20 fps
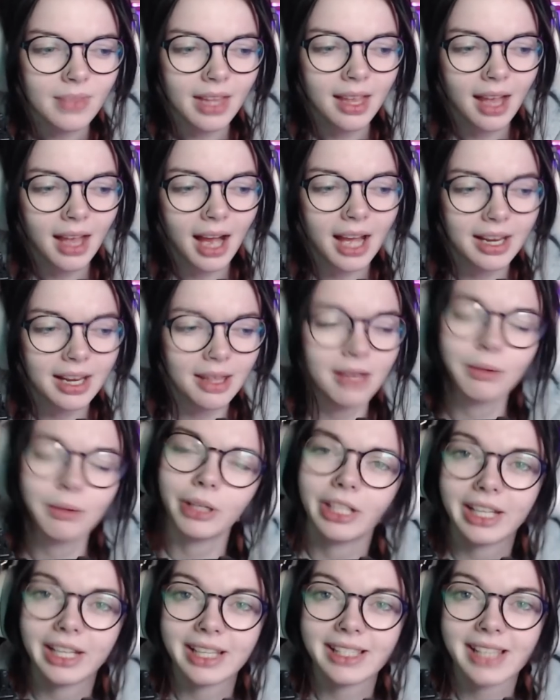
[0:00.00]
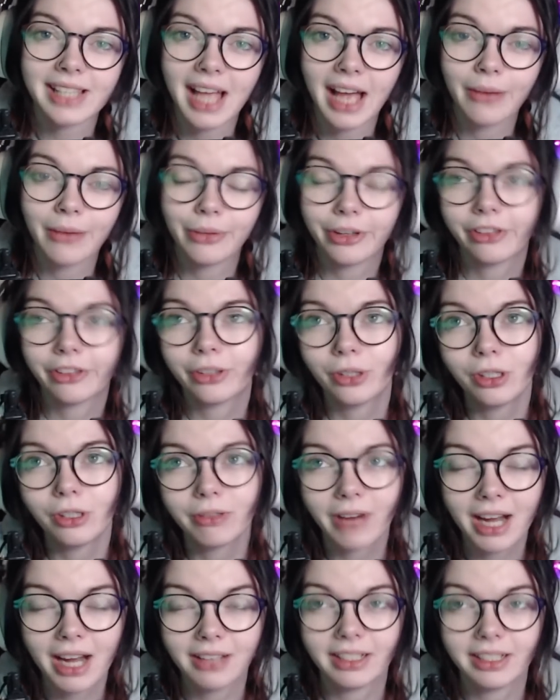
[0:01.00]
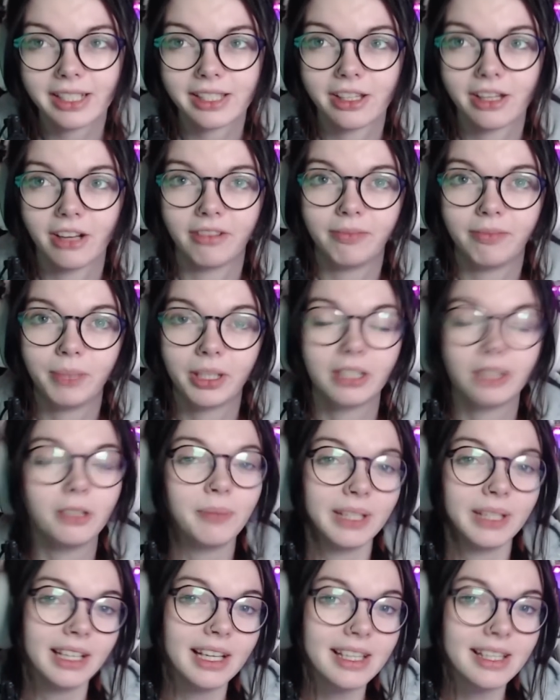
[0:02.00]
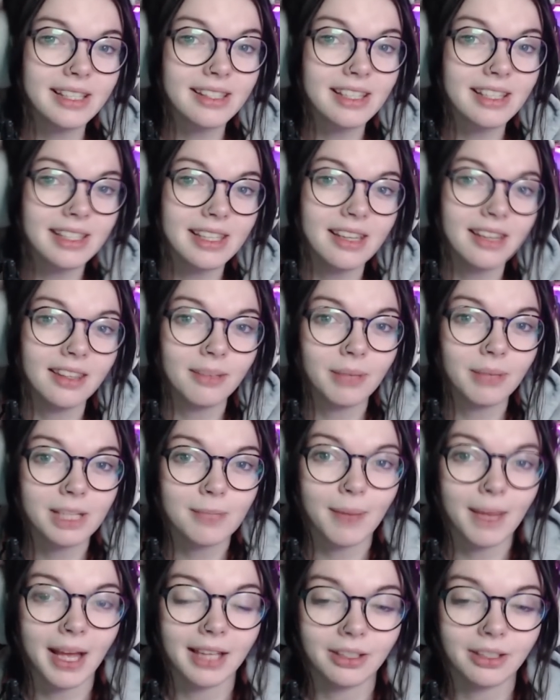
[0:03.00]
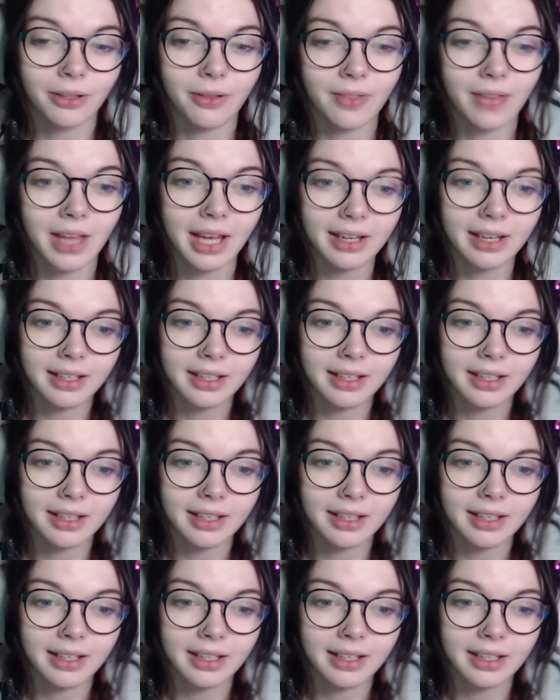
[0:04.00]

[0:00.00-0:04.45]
And then I'm going to get sad with the whole Riley stuff. But it'll be nice to see them expand on that.